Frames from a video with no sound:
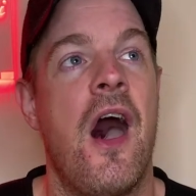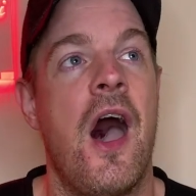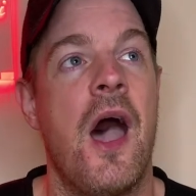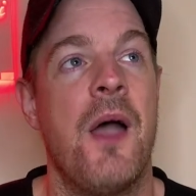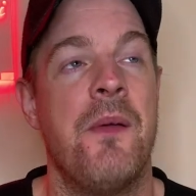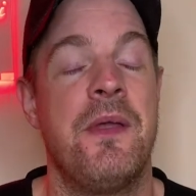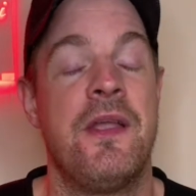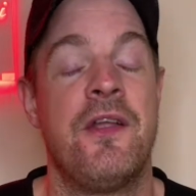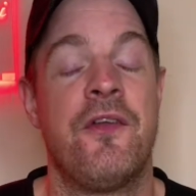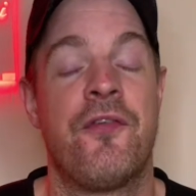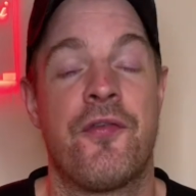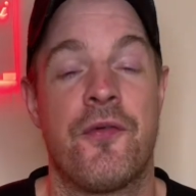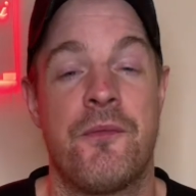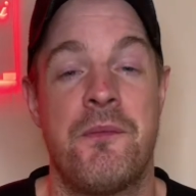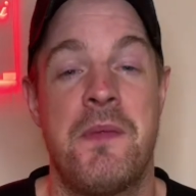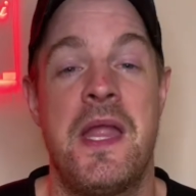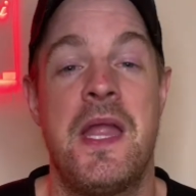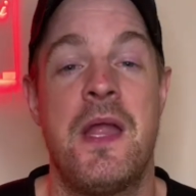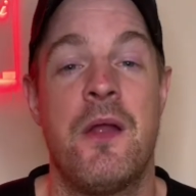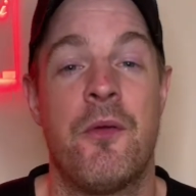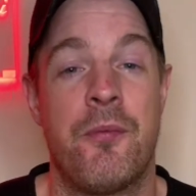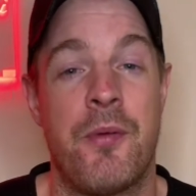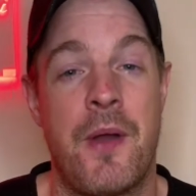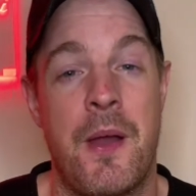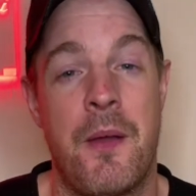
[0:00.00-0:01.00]
I mean, for
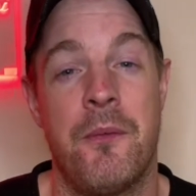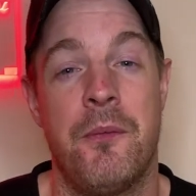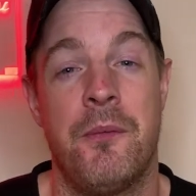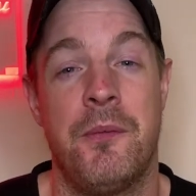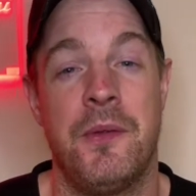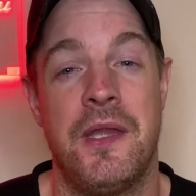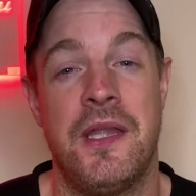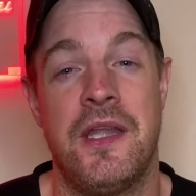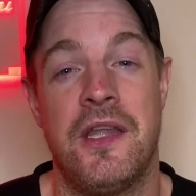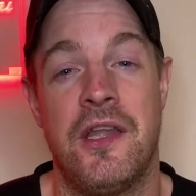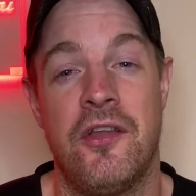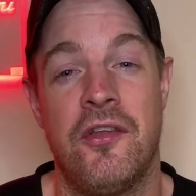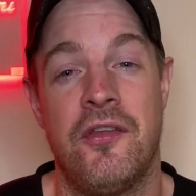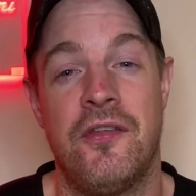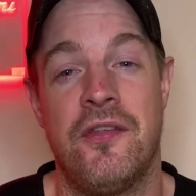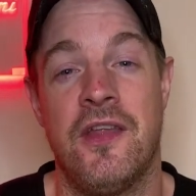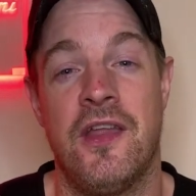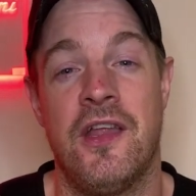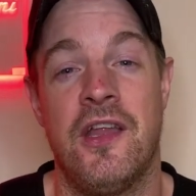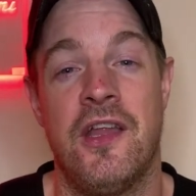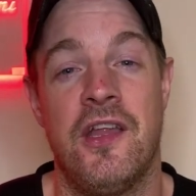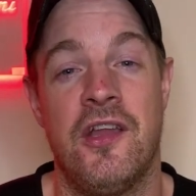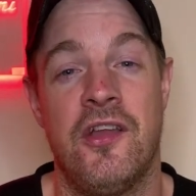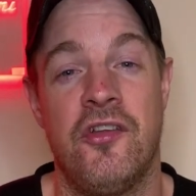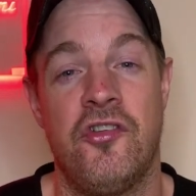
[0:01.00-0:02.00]
me, it would probably be
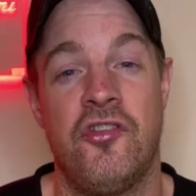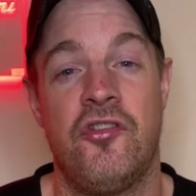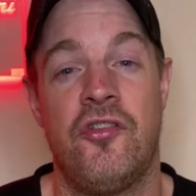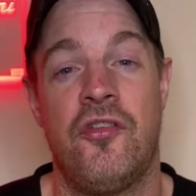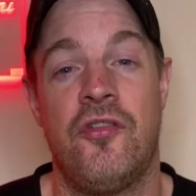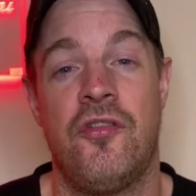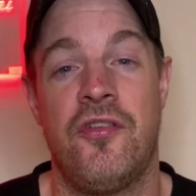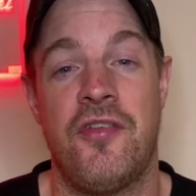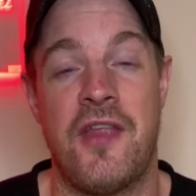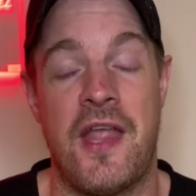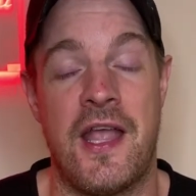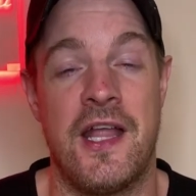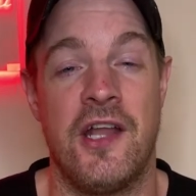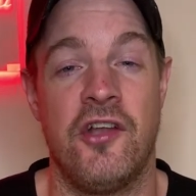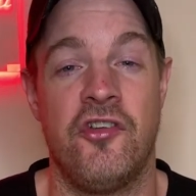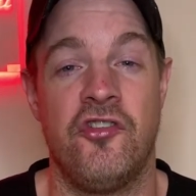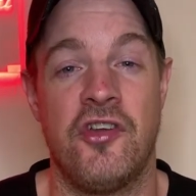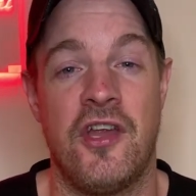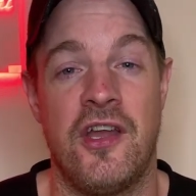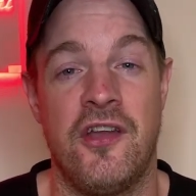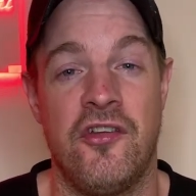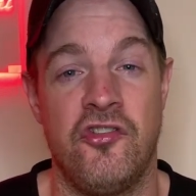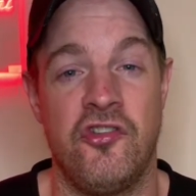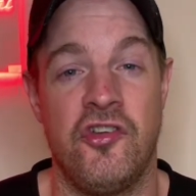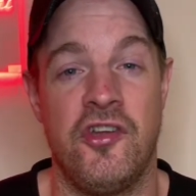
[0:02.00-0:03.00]
the second
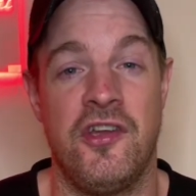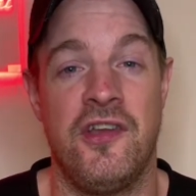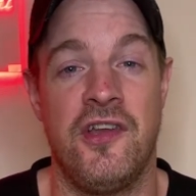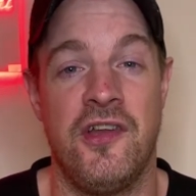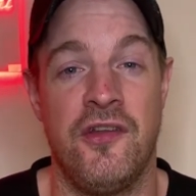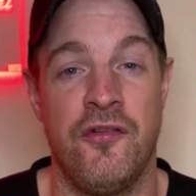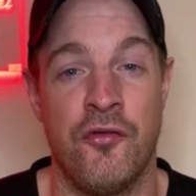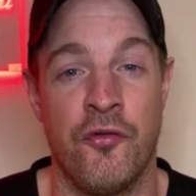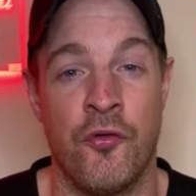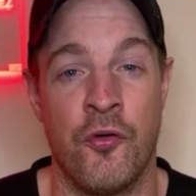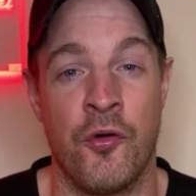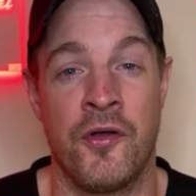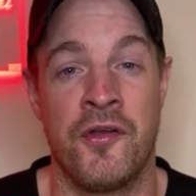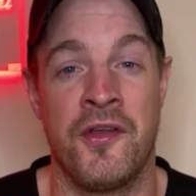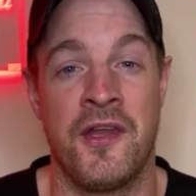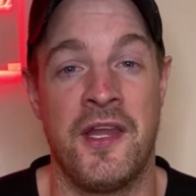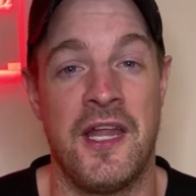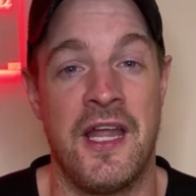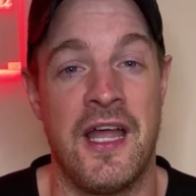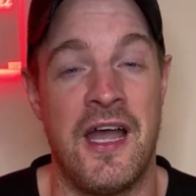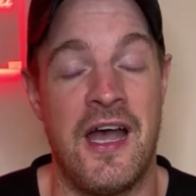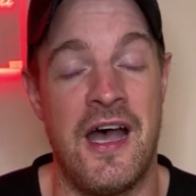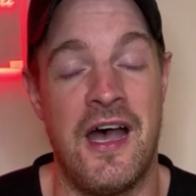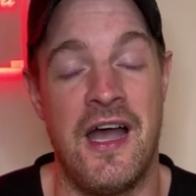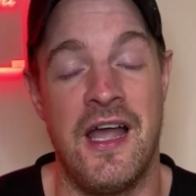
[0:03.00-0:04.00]
gen
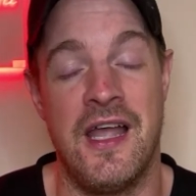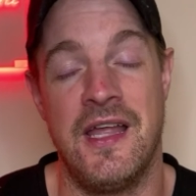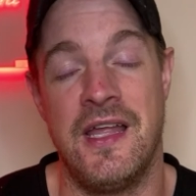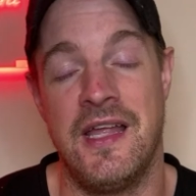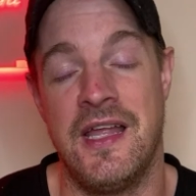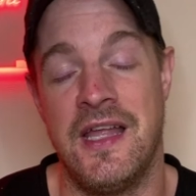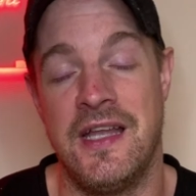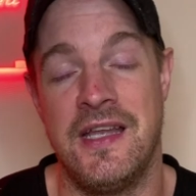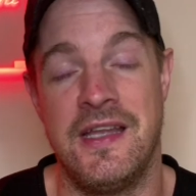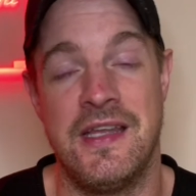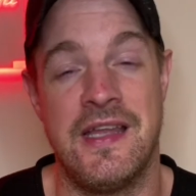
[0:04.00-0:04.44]
GT40.